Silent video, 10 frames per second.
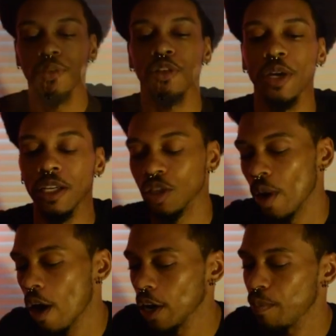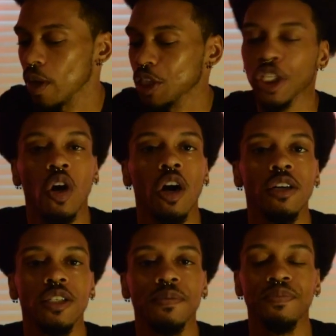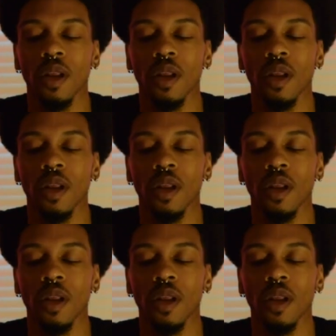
number 3. So I already picked your cards.